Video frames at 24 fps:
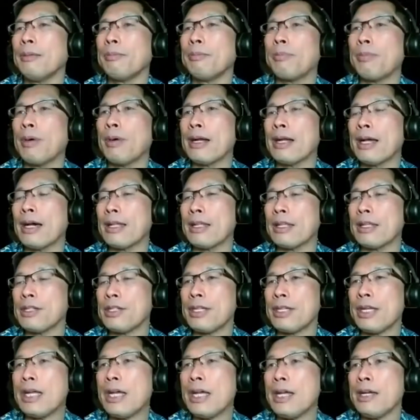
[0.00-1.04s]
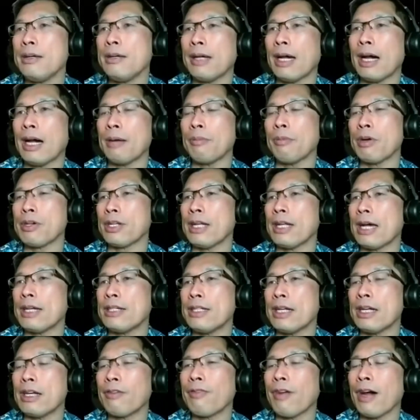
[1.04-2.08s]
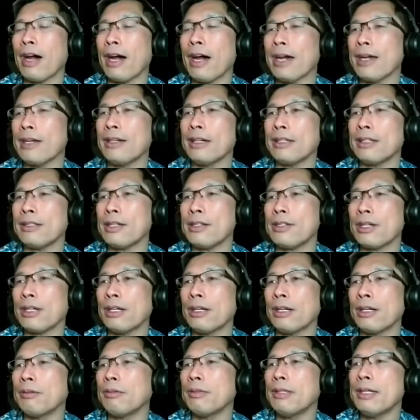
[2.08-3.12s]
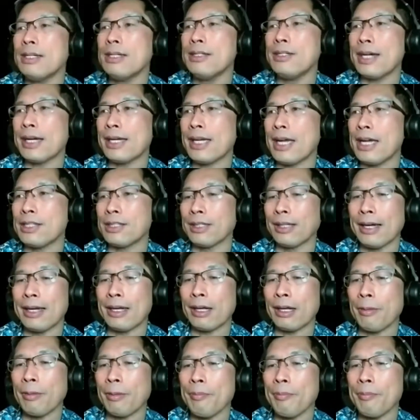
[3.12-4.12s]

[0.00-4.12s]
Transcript: but uh, the C um, wasn't identified until decades later.